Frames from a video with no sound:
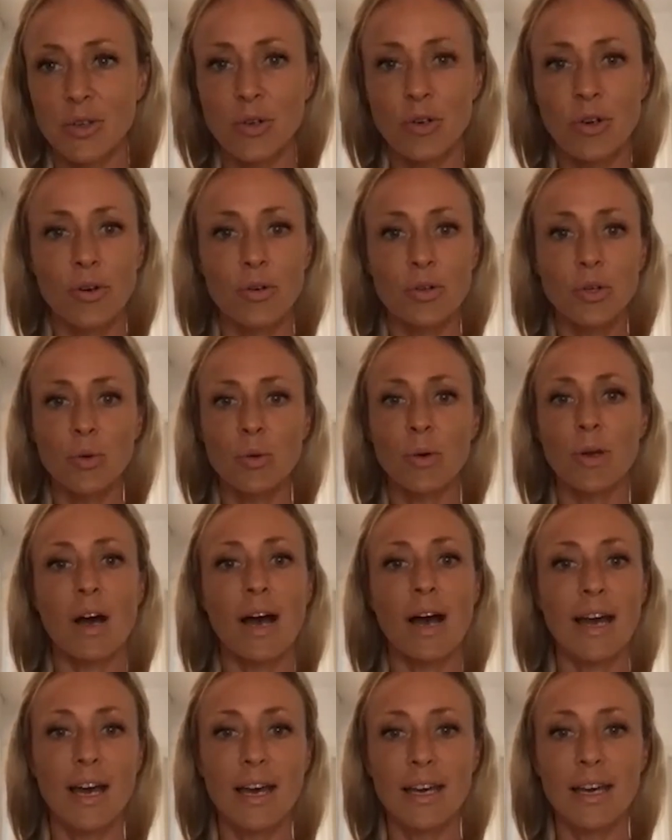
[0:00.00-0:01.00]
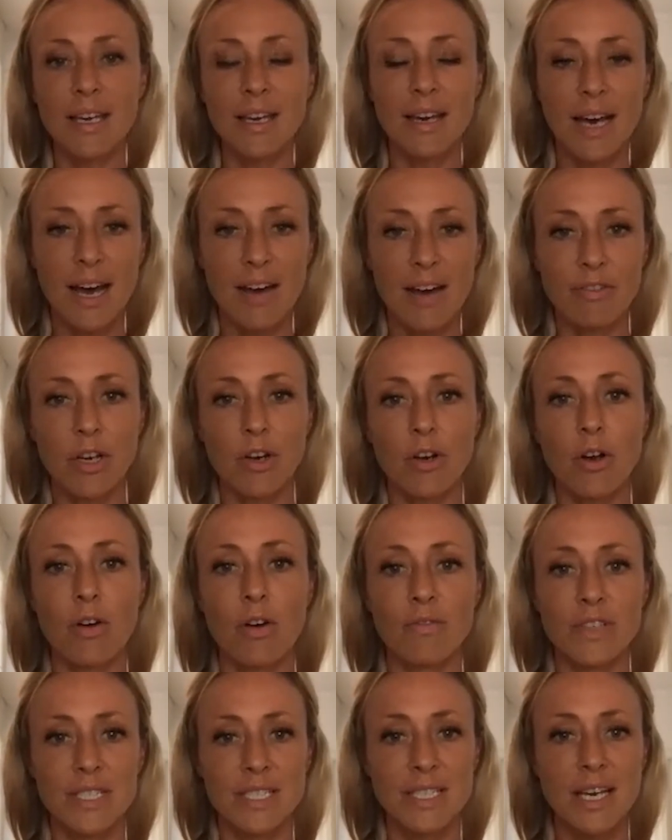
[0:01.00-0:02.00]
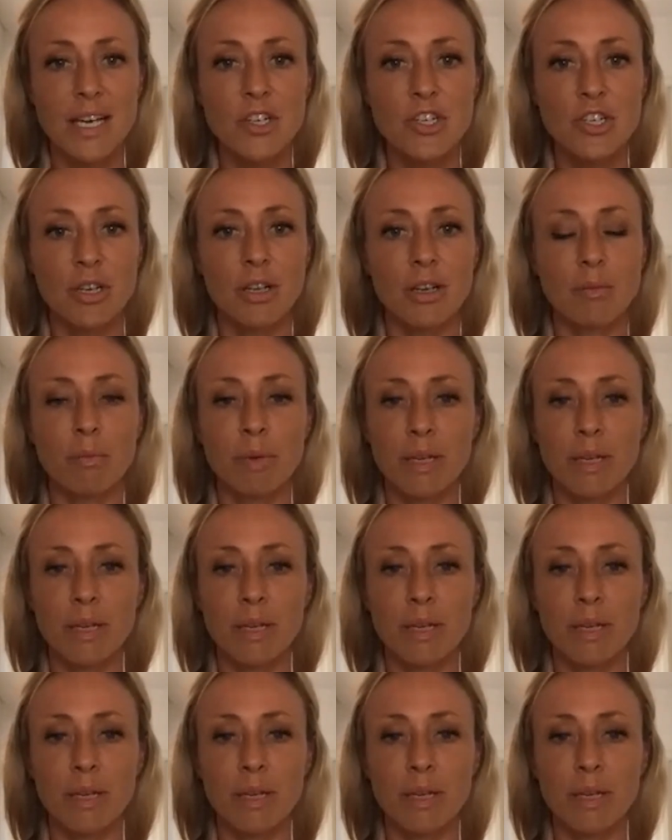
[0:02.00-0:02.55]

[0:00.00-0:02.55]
you and I are here having a conversation,